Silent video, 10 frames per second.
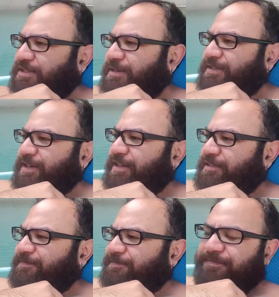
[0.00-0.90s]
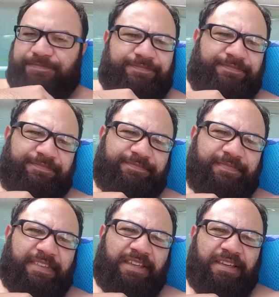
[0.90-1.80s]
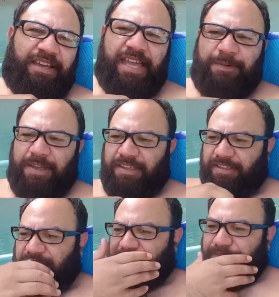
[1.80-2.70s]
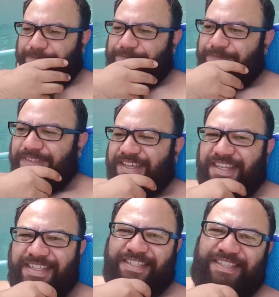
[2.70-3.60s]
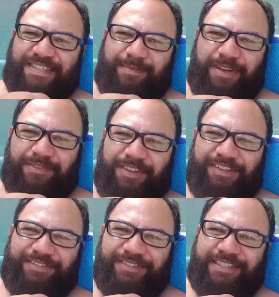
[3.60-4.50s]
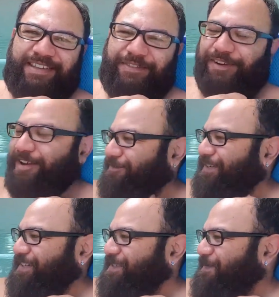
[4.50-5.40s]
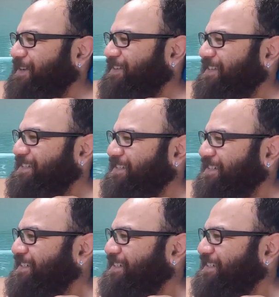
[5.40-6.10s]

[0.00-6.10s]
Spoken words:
So it's good. Anyway, yeah, this is just a bit of a little stuff around vlog, to be honest.